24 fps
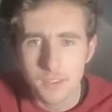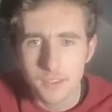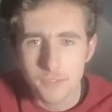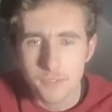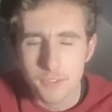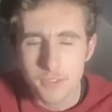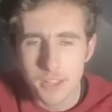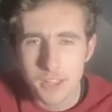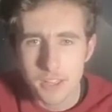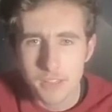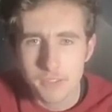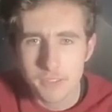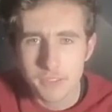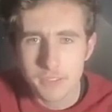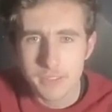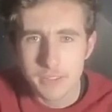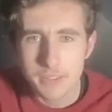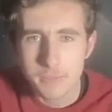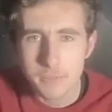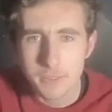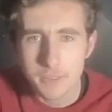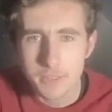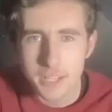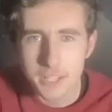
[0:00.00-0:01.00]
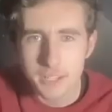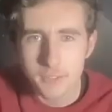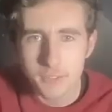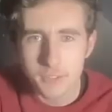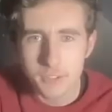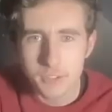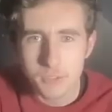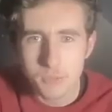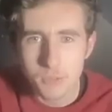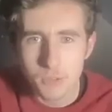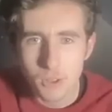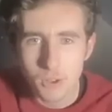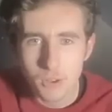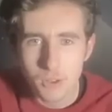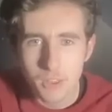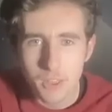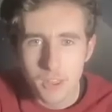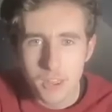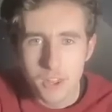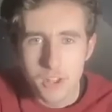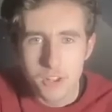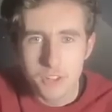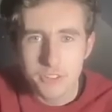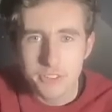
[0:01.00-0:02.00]
It seems like too
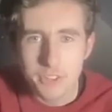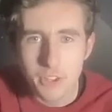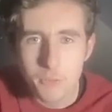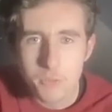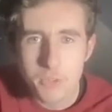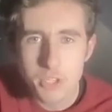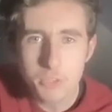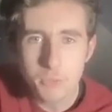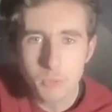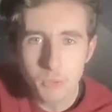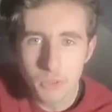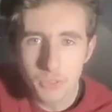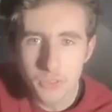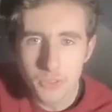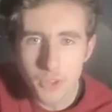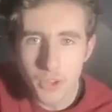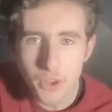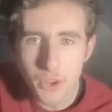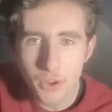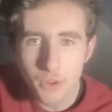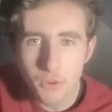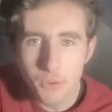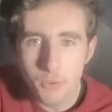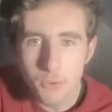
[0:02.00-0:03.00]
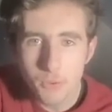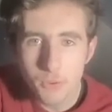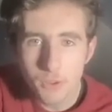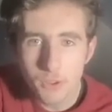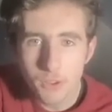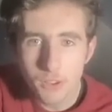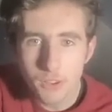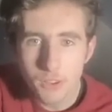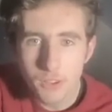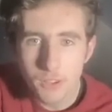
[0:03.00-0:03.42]
long. So you will know...